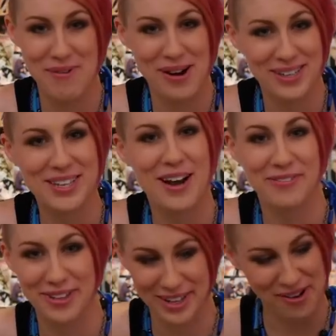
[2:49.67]
he walks
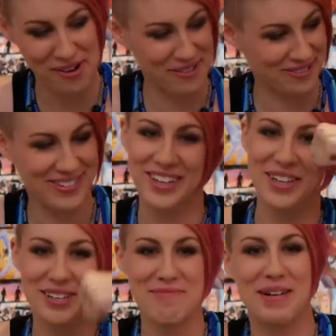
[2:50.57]
off, like, all
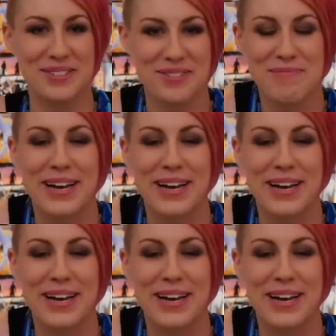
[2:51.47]
muscle